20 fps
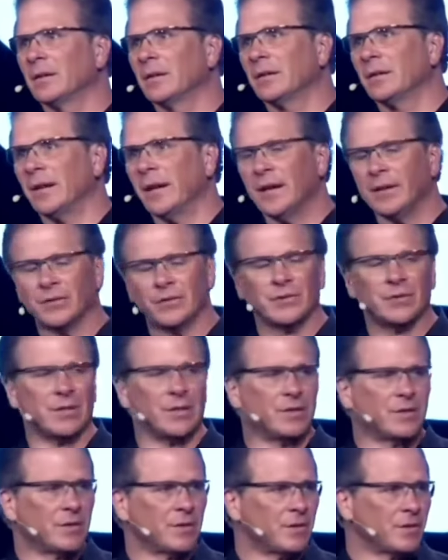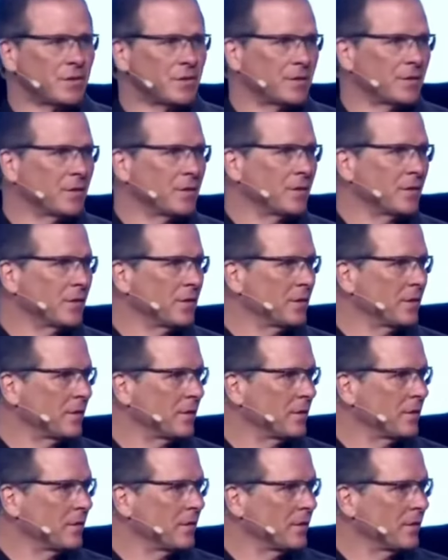Thanks, Jesus.
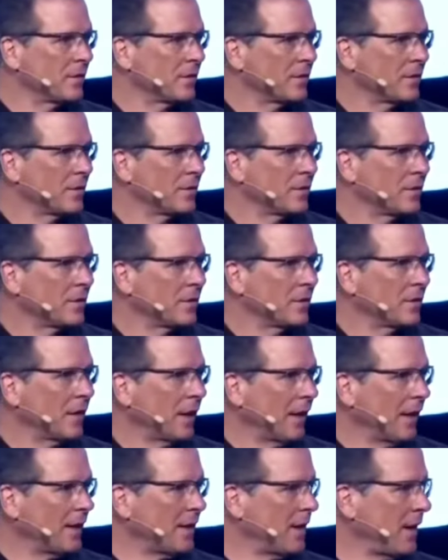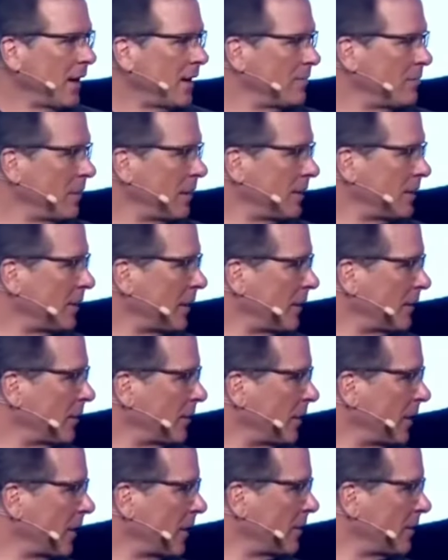I can't meet that
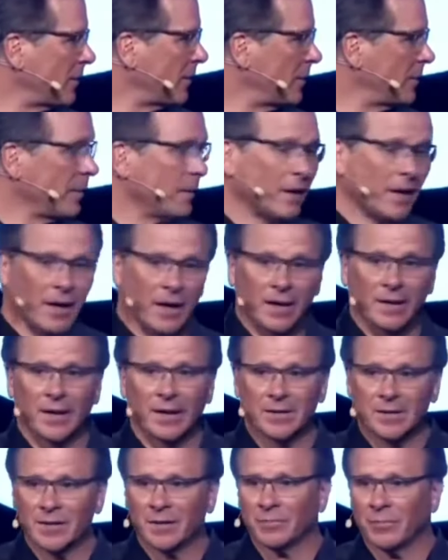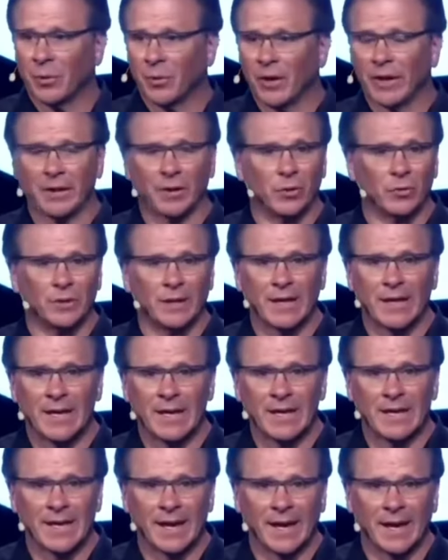standard. Yeah, that's the point. Only
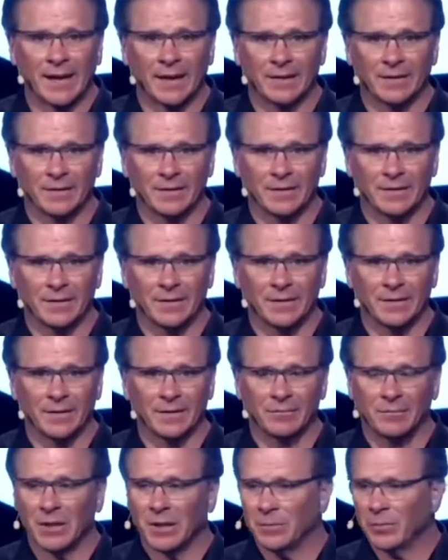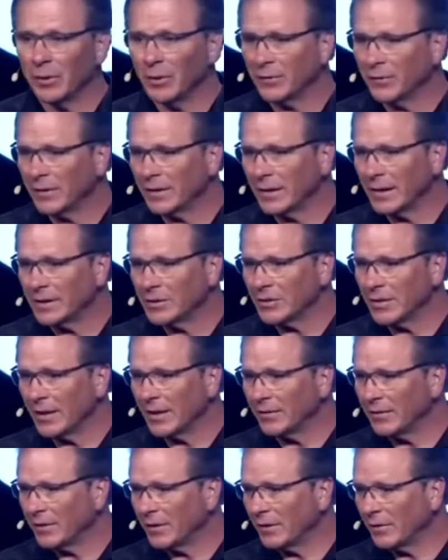He can. Be perfect as your
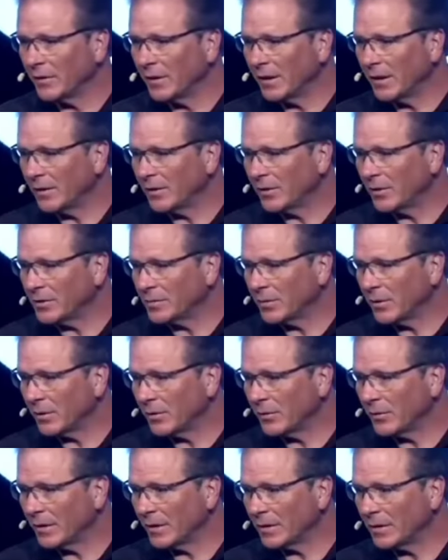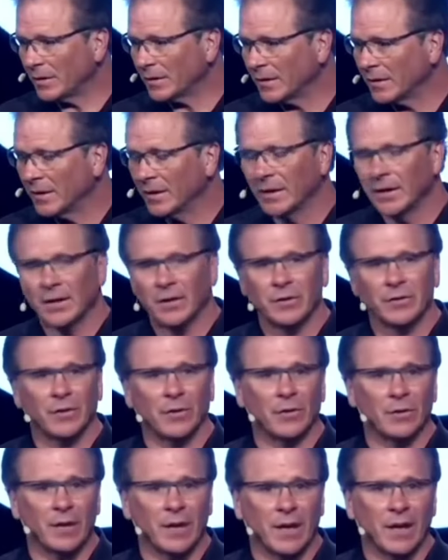Heavenly Father is perfect.
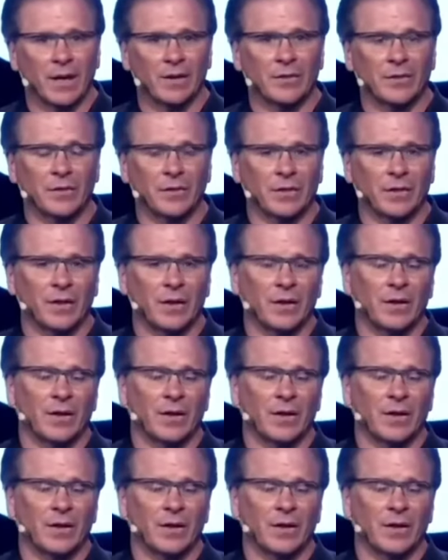So, yes,